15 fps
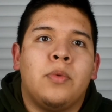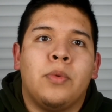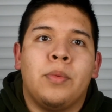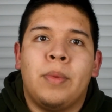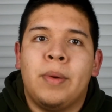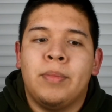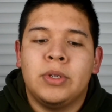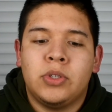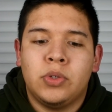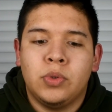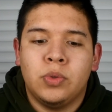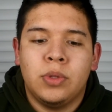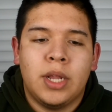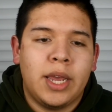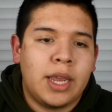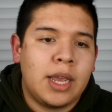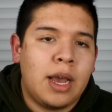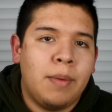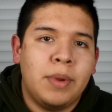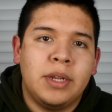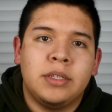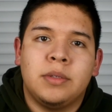remember to like,
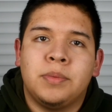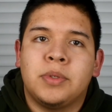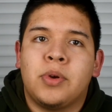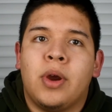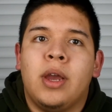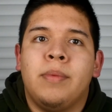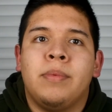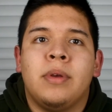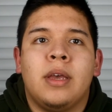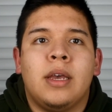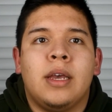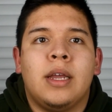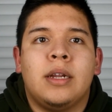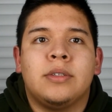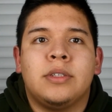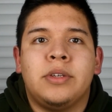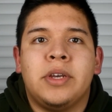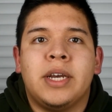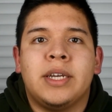comment, and subscribe, and I'll see you